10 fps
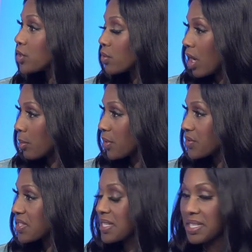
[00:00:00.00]
Clue
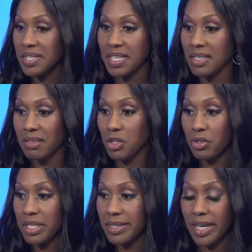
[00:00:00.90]
almost. The CDC is
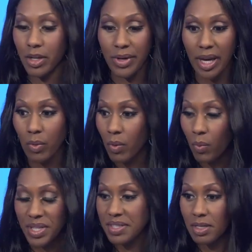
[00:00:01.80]
literally saying, okay, well,
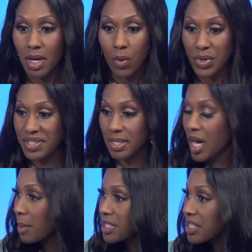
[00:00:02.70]
what's the
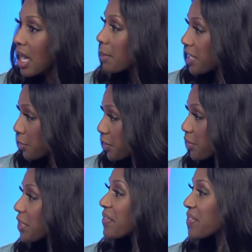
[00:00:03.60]
common denominator
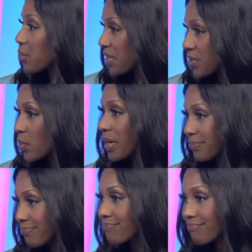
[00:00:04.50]
here if there is one?